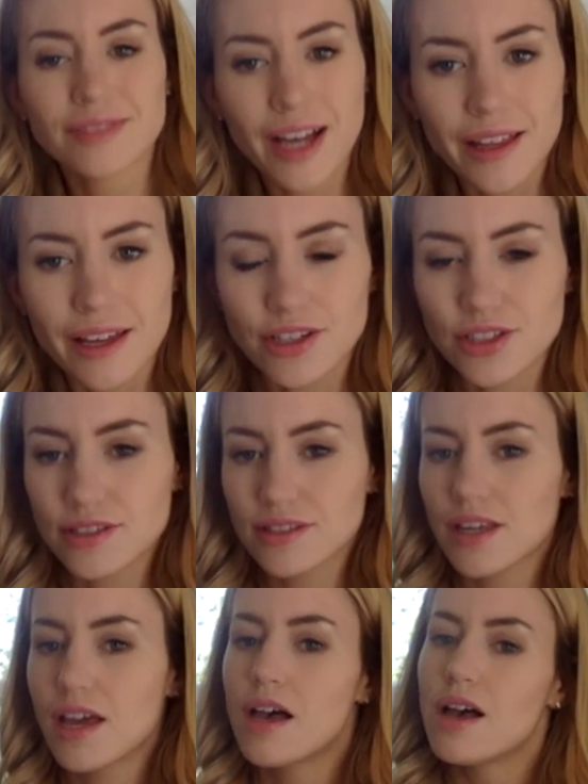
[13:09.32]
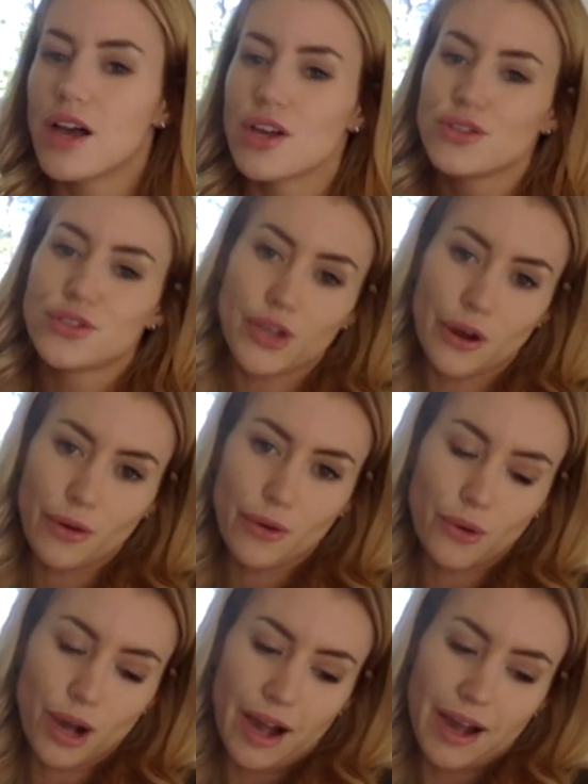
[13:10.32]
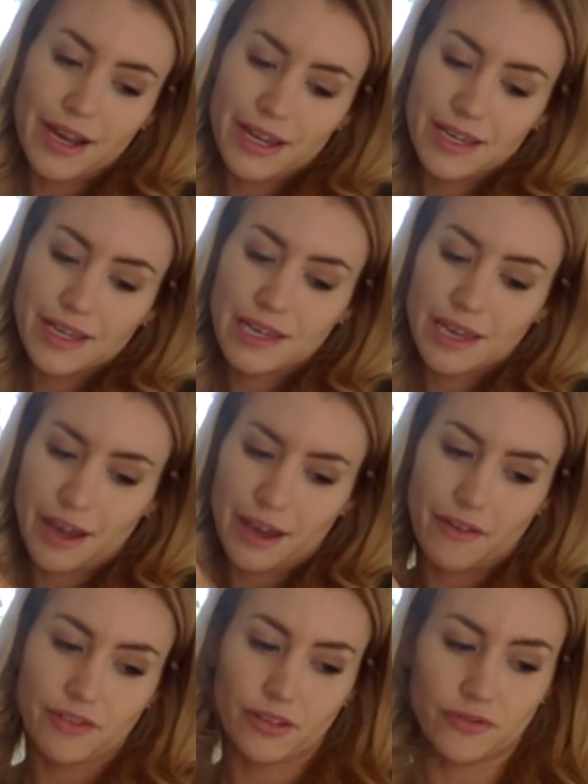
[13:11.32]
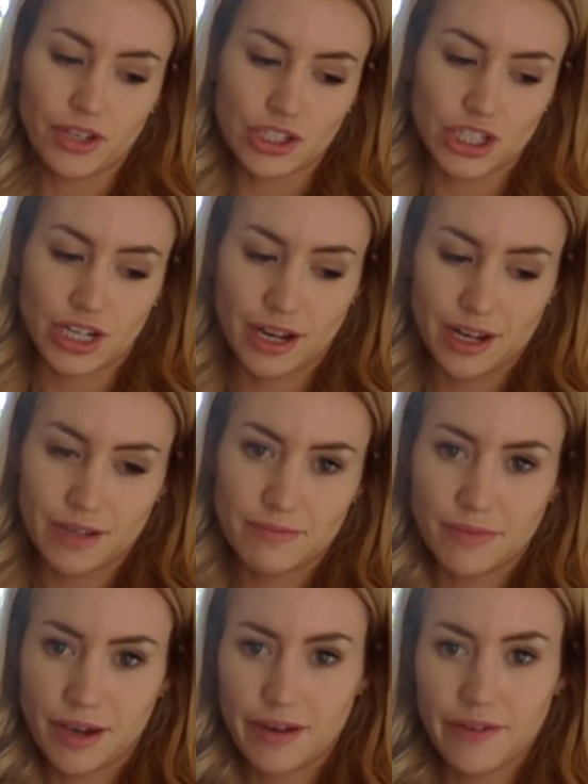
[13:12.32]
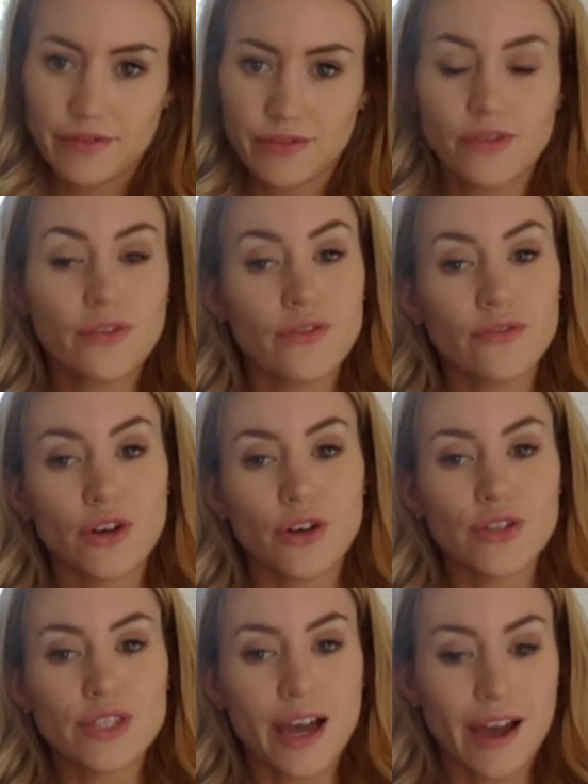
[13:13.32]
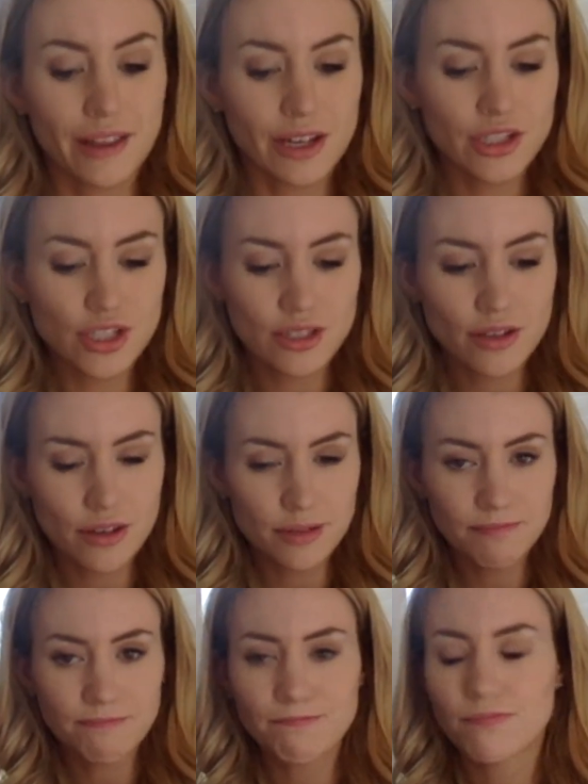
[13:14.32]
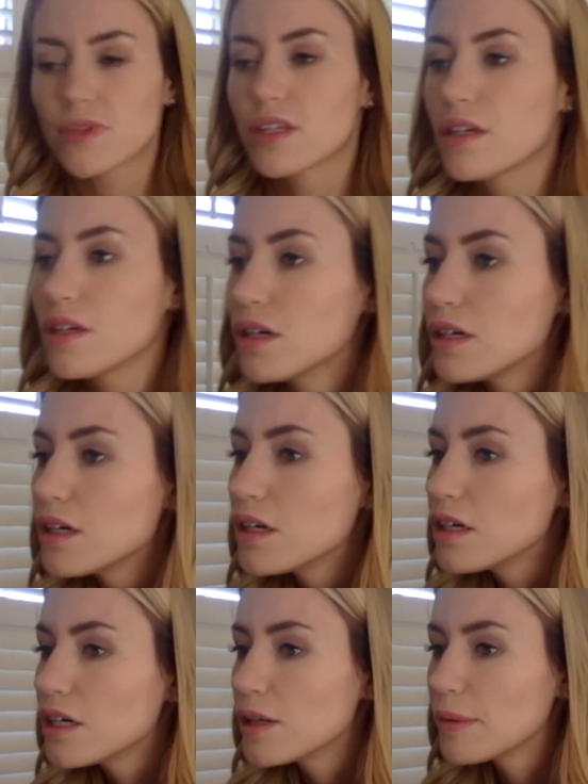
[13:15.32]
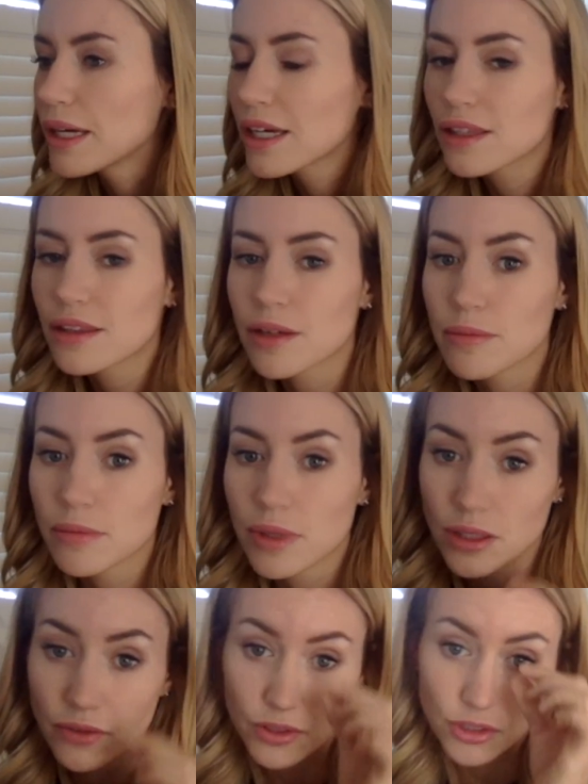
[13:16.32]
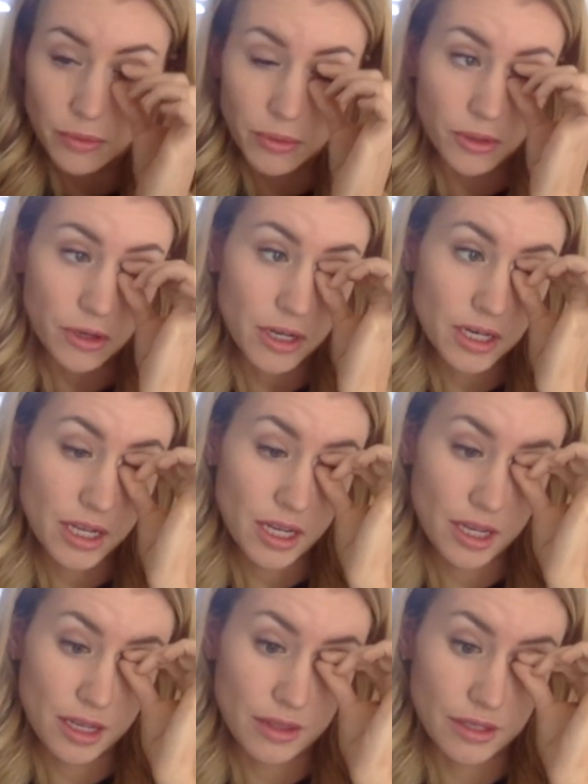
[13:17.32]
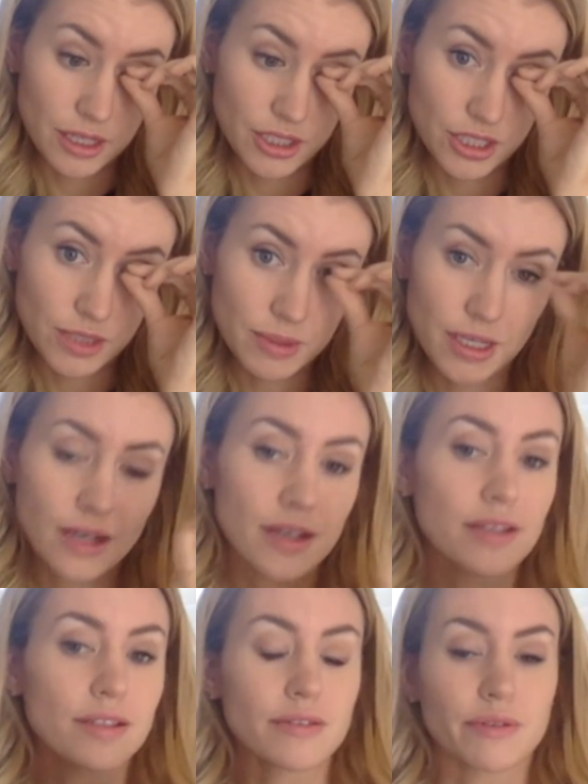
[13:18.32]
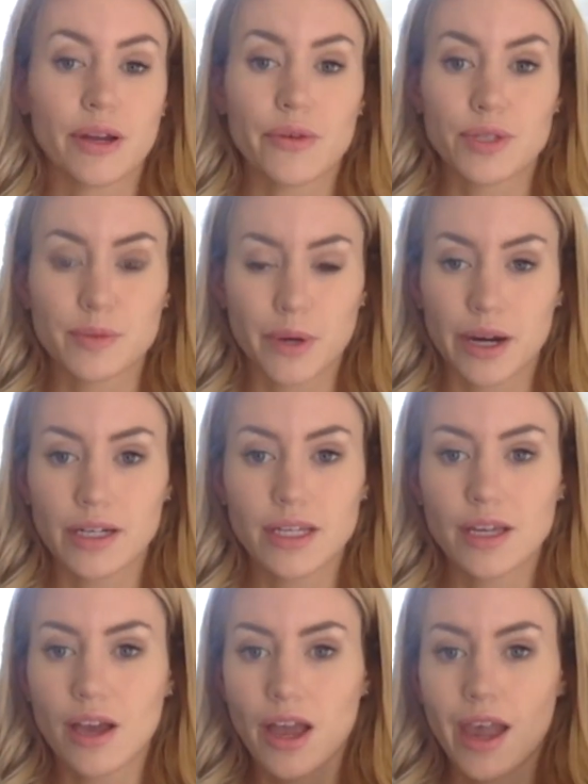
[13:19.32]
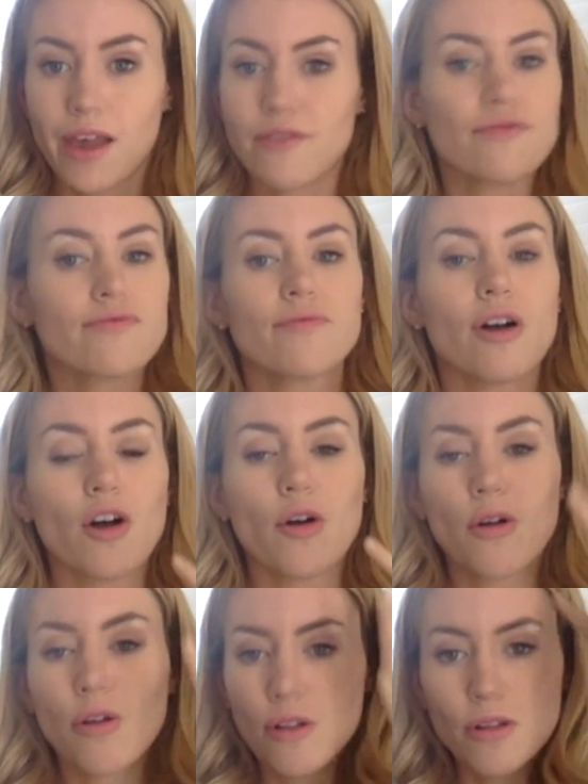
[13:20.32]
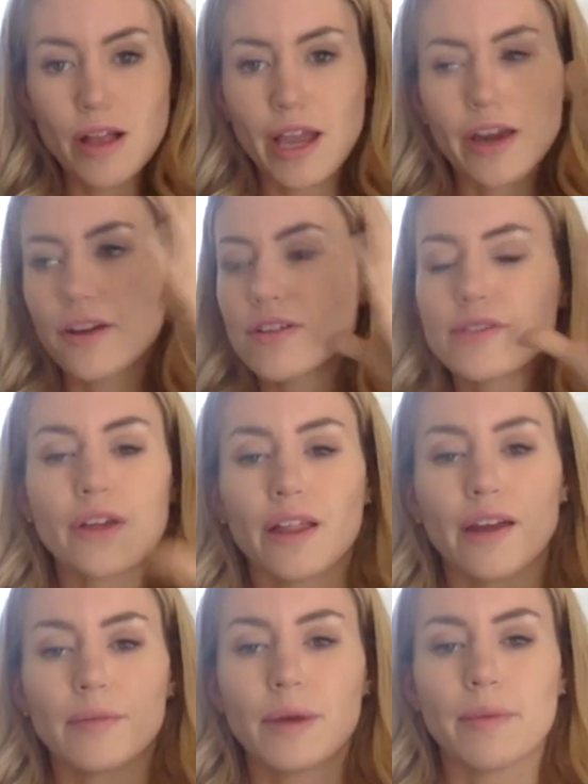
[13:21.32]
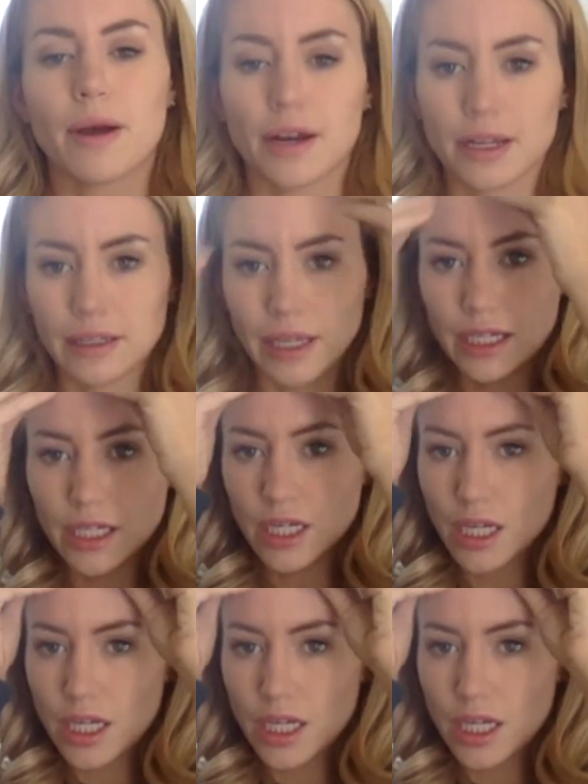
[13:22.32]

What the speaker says: eyelashes. So I have a confession. I have false eyelashes on. I get them individually put on, and that's just because when I was pregnant, all hairs fell out of my body, like